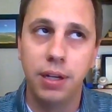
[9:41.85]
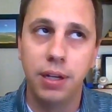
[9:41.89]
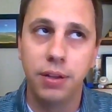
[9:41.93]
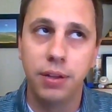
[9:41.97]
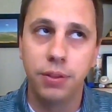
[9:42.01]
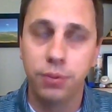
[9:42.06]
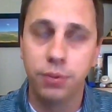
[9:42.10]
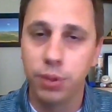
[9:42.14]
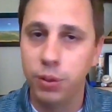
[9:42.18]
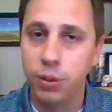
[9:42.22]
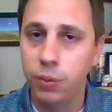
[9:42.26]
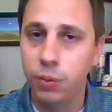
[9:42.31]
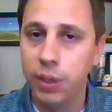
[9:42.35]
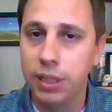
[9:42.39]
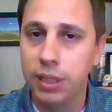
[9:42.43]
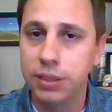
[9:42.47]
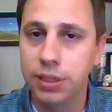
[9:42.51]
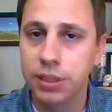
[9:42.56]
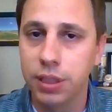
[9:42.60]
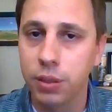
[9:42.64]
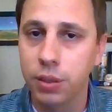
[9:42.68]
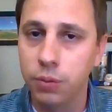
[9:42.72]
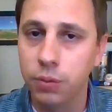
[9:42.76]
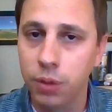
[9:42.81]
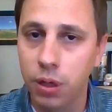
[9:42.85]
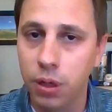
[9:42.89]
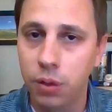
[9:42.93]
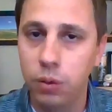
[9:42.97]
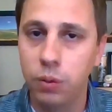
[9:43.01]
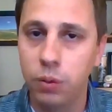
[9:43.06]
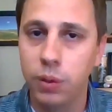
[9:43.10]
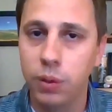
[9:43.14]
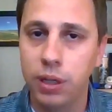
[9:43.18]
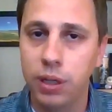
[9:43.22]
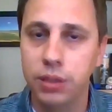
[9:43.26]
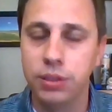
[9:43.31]
3 weeks in a row
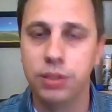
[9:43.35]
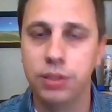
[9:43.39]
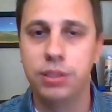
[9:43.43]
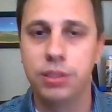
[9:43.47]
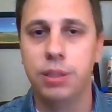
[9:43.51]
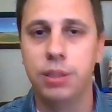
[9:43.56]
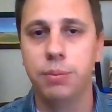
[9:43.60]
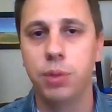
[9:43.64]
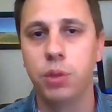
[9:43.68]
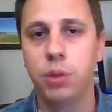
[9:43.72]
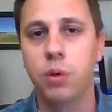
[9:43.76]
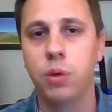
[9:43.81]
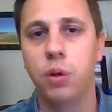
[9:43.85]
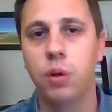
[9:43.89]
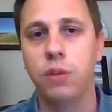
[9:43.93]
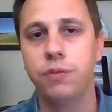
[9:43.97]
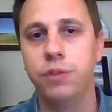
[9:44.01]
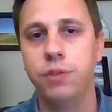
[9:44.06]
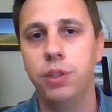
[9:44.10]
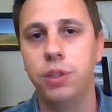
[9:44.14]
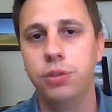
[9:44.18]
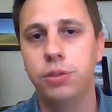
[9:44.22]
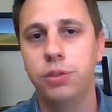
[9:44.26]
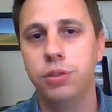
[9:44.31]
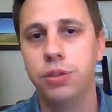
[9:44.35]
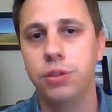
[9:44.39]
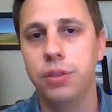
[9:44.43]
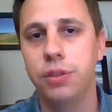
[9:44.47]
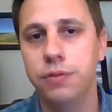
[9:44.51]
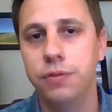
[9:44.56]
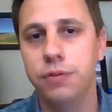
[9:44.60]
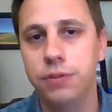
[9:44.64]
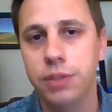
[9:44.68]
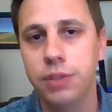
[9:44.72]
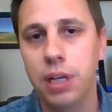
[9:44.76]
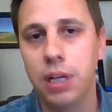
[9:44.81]
where December corn futures
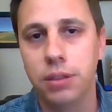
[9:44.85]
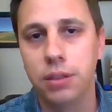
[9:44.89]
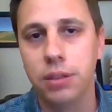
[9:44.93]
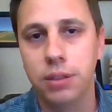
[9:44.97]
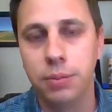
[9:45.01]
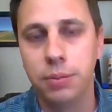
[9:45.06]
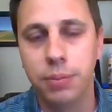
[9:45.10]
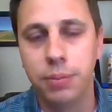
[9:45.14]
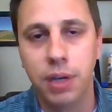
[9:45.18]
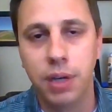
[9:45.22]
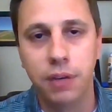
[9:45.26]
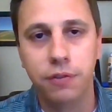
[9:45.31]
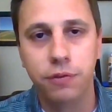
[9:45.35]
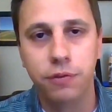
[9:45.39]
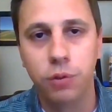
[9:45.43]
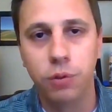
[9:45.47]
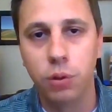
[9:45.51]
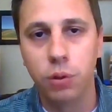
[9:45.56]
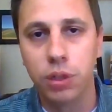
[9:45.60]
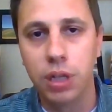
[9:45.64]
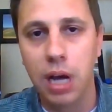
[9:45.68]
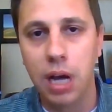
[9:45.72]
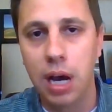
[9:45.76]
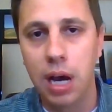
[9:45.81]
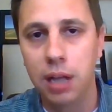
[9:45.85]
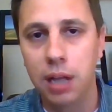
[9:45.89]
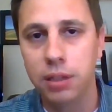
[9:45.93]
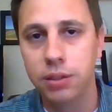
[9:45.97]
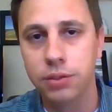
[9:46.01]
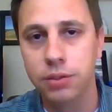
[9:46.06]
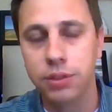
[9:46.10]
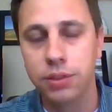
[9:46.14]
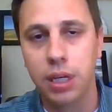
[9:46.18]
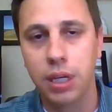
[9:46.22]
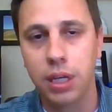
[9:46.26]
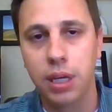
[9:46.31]
have settled above
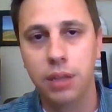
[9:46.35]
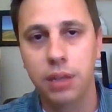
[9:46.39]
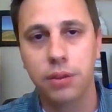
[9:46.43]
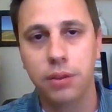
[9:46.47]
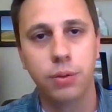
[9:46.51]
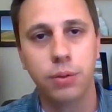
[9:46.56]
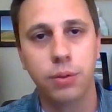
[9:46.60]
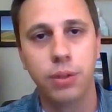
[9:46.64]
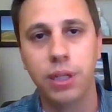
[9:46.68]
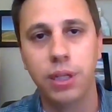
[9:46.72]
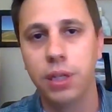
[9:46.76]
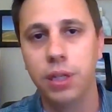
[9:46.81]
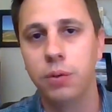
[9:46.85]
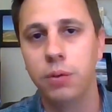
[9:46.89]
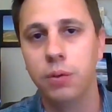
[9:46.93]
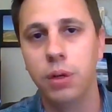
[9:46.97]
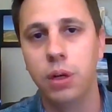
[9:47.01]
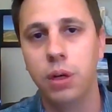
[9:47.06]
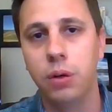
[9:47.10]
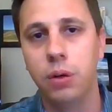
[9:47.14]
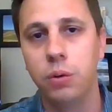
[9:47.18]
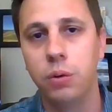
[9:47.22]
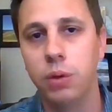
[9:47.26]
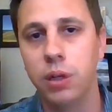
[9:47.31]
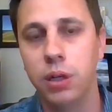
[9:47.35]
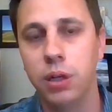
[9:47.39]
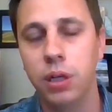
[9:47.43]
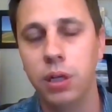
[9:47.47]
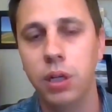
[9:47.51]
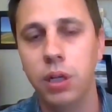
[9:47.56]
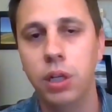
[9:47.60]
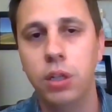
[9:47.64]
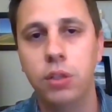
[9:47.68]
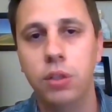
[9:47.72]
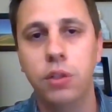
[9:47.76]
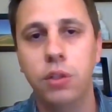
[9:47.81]
$4, and 3 in a row where
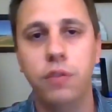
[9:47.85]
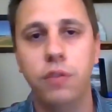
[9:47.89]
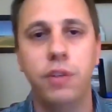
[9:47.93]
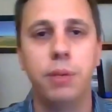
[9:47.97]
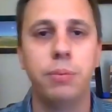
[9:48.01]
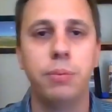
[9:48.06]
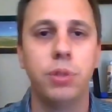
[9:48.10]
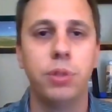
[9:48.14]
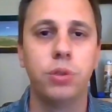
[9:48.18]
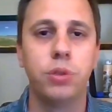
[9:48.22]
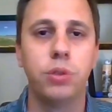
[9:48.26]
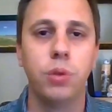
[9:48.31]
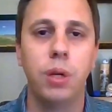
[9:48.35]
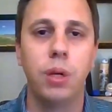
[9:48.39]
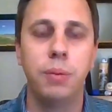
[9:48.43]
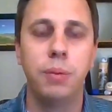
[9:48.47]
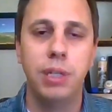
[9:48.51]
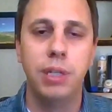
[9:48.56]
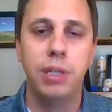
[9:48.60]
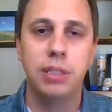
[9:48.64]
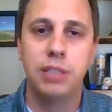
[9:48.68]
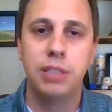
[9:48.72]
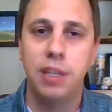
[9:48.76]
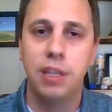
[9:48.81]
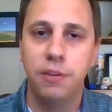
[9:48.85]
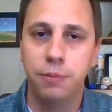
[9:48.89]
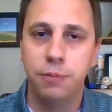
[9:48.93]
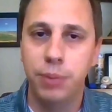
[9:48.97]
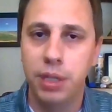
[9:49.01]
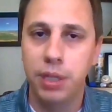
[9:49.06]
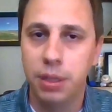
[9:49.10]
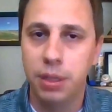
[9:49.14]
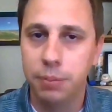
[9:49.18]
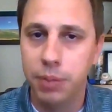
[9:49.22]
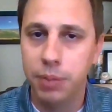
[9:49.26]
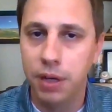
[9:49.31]
November soybeans have
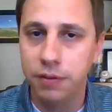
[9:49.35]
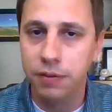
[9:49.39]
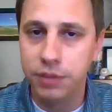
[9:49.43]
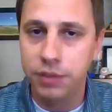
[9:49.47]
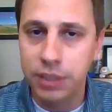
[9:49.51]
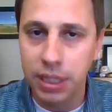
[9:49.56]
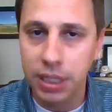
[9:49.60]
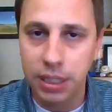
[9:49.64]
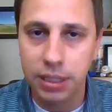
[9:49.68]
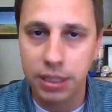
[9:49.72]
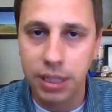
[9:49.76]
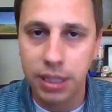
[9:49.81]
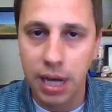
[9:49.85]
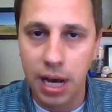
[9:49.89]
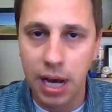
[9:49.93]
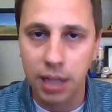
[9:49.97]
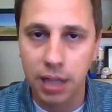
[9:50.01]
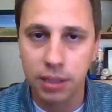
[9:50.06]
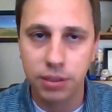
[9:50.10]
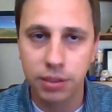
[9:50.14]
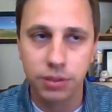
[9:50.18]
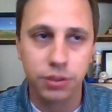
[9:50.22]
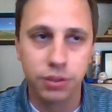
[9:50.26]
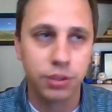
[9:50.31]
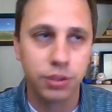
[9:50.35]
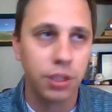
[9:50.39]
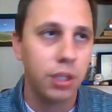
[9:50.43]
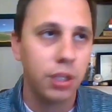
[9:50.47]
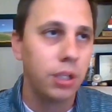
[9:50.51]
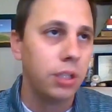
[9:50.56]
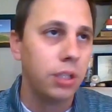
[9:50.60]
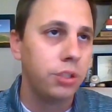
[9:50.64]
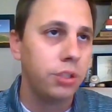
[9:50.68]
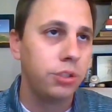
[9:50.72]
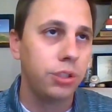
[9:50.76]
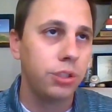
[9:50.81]
been above $10.
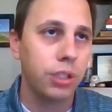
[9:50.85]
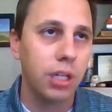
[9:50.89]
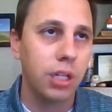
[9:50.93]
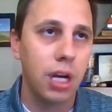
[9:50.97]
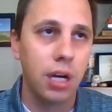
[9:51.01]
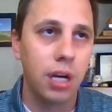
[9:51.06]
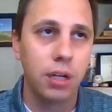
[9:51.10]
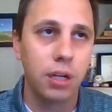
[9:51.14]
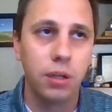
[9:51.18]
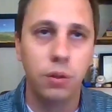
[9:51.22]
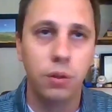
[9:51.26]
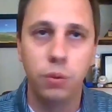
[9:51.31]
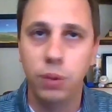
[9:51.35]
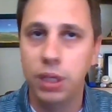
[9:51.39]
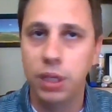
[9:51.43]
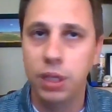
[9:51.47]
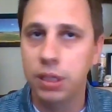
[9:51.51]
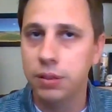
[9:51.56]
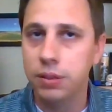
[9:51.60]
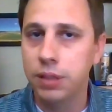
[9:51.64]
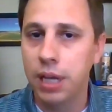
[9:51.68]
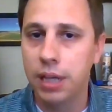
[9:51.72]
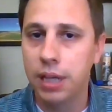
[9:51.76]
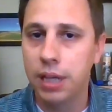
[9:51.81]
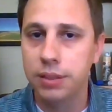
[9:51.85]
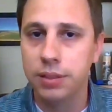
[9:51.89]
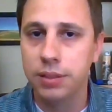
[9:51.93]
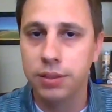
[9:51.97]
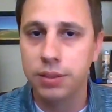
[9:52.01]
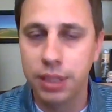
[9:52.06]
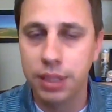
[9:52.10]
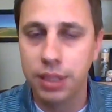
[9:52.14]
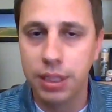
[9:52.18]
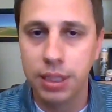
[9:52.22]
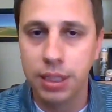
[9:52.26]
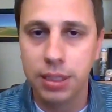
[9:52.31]
Chicago wheat,
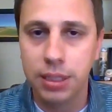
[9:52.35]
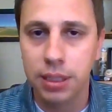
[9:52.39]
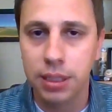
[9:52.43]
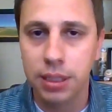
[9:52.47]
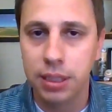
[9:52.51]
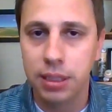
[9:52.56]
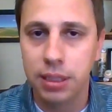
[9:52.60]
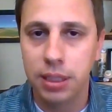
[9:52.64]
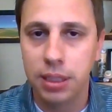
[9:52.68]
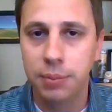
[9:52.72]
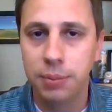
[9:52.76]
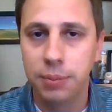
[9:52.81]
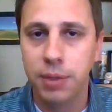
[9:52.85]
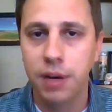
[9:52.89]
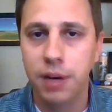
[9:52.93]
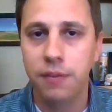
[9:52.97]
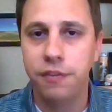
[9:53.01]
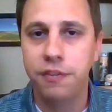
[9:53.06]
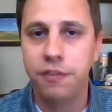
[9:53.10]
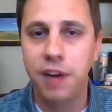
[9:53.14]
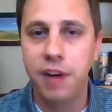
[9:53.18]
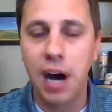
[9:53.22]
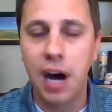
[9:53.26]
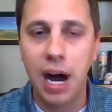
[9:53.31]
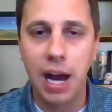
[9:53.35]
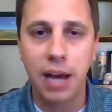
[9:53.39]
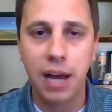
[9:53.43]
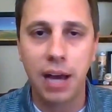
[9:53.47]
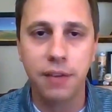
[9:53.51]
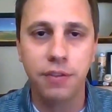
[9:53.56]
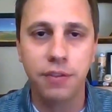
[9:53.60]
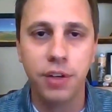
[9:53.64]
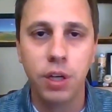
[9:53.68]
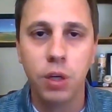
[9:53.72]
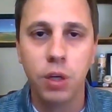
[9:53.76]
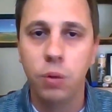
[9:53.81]
Kansas City cleanly above
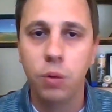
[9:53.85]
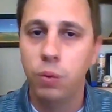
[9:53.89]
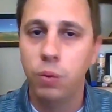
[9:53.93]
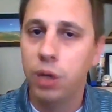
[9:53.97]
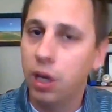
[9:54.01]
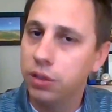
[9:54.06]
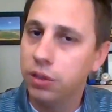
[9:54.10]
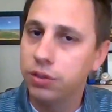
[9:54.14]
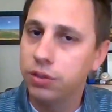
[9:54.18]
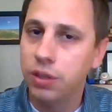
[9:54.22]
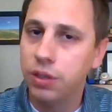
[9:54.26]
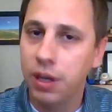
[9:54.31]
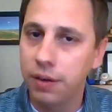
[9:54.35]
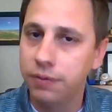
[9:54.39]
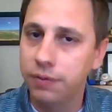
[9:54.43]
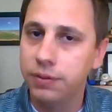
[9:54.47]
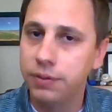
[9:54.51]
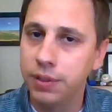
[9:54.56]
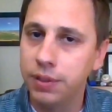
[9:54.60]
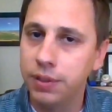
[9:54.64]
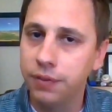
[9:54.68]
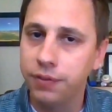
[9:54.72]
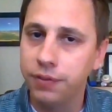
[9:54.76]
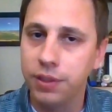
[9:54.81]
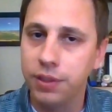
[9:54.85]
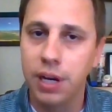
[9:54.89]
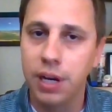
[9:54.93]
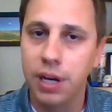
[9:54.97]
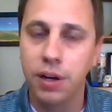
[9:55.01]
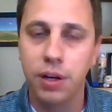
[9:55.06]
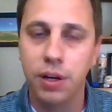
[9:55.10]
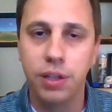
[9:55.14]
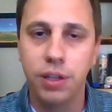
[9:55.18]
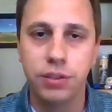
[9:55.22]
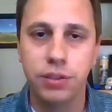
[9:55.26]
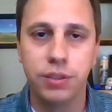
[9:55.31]
$5. We also have different
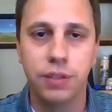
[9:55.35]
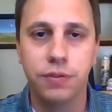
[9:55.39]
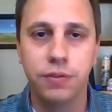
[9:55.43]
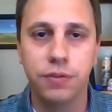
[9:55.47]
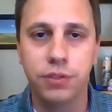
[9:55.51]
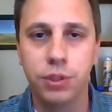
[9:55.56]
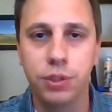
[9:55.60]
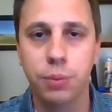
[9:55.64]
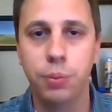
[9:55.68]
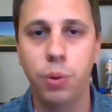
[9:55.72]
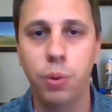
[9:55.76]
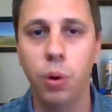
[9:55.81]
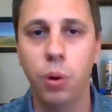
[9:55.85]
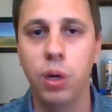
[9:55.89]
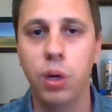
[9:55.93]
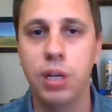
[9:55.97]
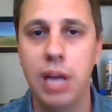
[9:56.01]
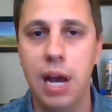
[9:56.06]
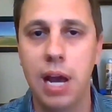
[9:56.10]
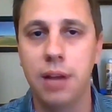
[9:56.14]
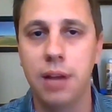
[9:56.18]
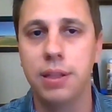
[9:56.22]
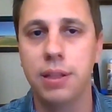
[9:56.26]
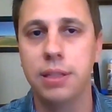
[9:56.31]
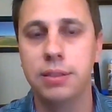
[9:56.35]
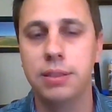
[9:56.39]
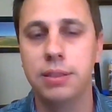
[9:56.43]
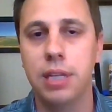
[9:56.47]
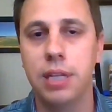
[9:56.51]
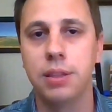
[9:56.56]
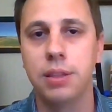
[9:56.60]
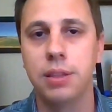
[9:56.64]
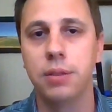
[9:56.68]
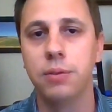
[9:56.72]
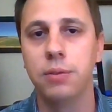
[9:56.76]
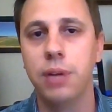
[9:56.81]
areas of support now that
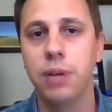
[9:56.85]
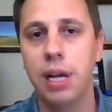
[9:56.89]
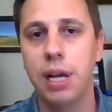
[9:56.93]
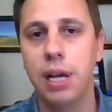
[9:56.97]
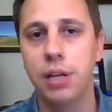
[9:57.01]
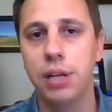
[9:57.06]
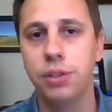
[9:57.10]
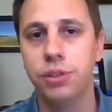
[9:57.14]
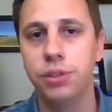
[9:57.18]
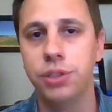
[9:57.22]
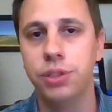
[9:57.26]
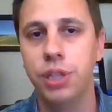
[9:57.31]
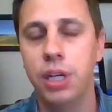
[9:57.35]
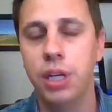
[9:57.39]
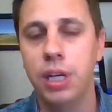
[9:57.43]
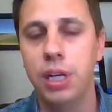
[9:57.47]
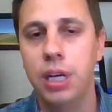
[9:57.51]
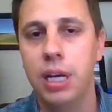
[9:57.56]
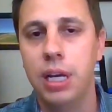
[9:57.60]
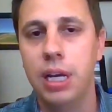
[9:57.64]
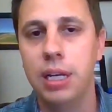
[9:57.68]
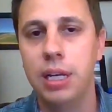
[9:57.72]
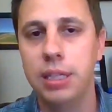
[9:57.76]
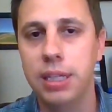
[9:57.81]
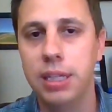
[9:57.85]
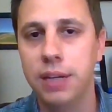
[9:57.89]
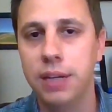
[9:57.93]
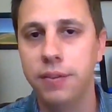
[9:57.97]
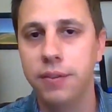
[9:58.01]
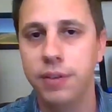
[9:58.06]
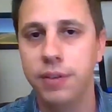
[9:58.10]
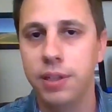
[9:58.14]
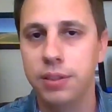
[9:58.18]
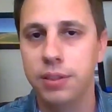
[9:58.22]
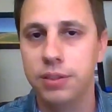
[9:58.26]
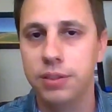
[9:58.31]
set the range, and
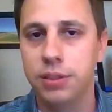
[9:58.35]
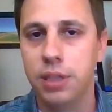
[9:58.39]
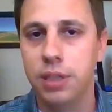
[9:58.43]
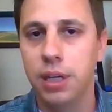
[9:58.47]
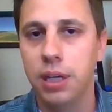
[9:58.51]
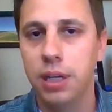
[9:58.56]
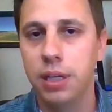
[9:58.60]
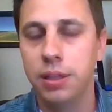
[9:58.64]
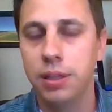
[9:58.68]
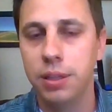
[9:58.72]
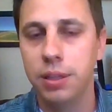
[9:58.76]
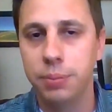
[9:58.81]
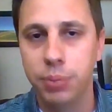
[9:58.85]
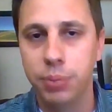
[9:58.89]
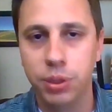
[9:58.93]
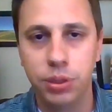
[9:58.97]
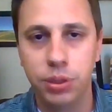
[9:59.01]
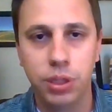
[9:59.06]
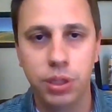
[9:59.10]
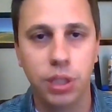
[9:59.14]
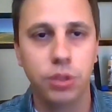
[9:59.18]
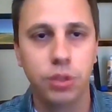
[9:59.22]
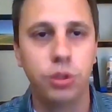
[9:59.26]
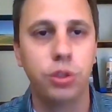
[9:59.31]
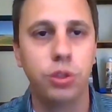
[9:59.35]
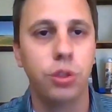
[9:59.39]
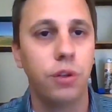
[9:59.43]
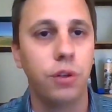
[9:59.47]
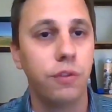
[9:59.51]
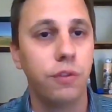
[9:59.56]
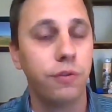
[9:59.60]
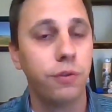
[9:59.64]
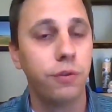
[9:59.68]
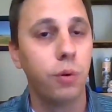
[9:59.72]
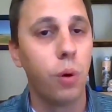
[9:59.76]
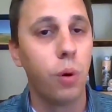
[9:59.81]
give us the
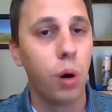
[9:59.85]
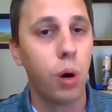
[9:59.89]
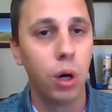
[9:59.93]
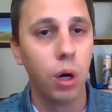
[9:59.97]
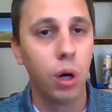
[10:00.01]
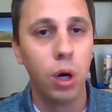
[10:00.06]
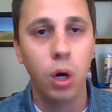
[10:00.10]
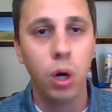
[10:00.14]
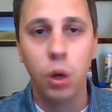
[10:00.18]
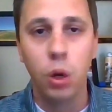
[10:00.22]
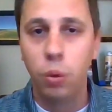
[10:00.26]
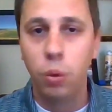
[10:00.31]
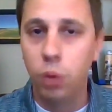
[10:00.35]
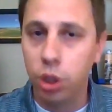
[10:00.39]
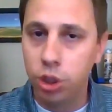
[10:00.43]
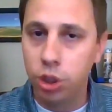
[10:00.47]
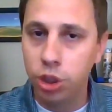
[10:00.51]
potential for what